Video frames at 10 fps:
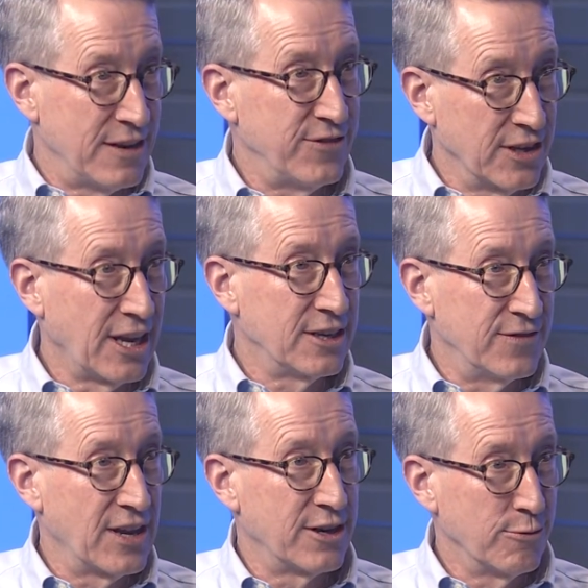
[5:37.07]
I feel like
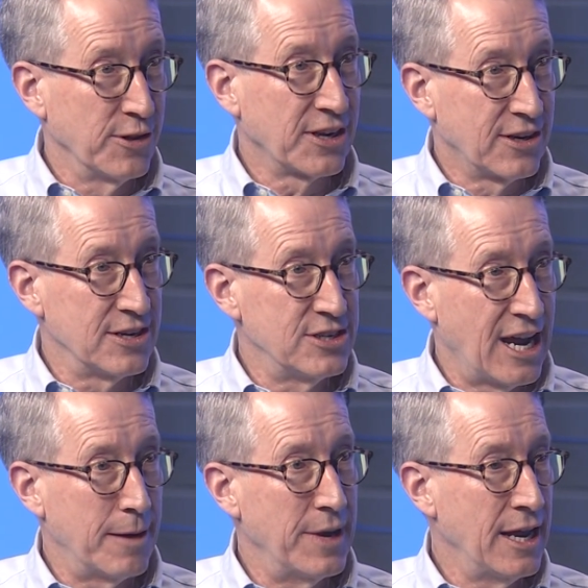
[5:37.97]
you've done a really good
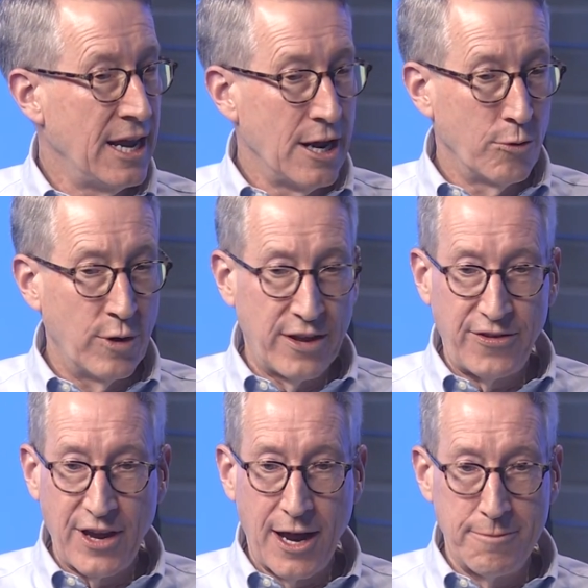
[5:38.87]
job
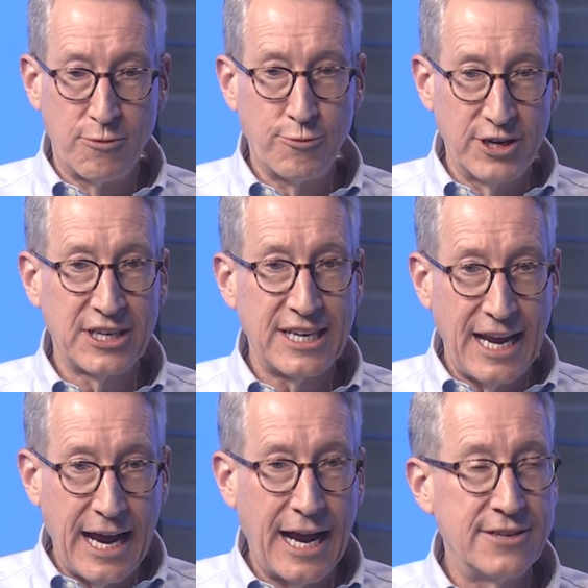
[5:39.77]
with, really
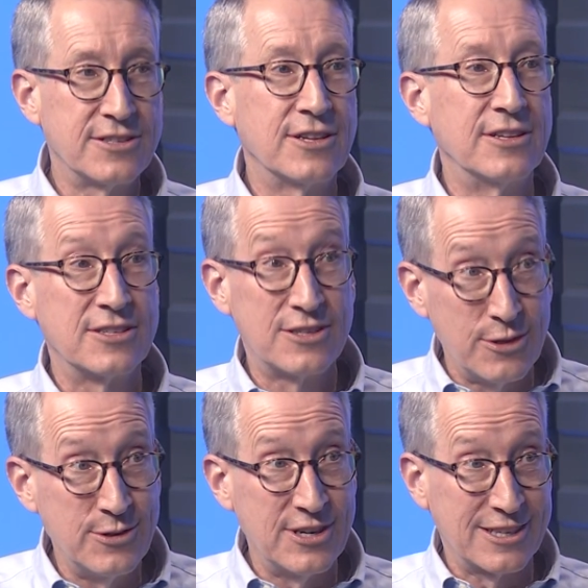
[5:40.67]
adds to the
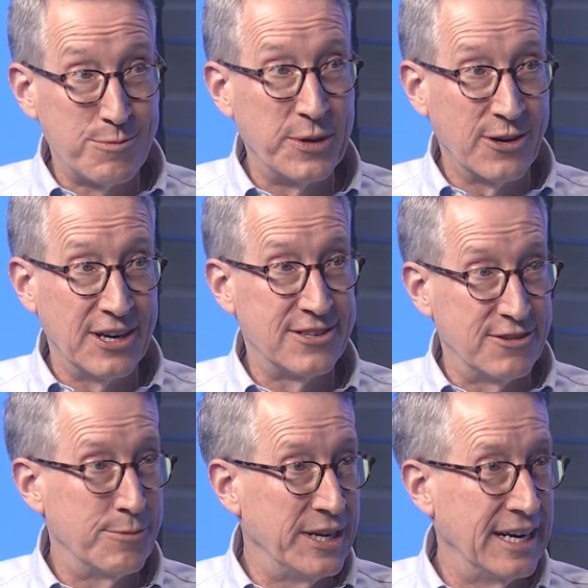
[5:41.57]
student experience
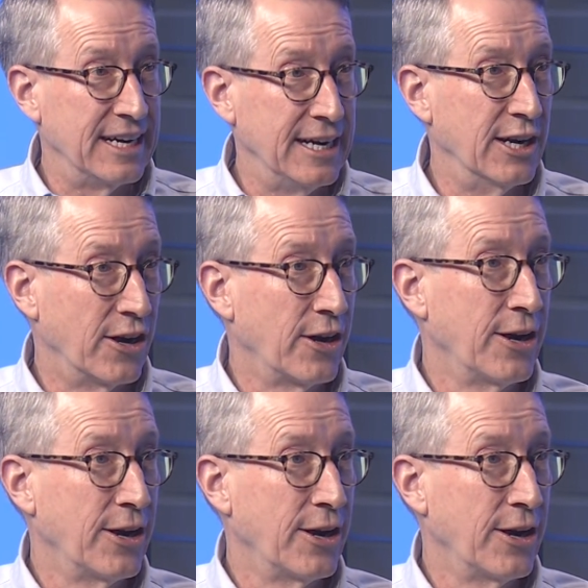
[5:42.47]
of being here.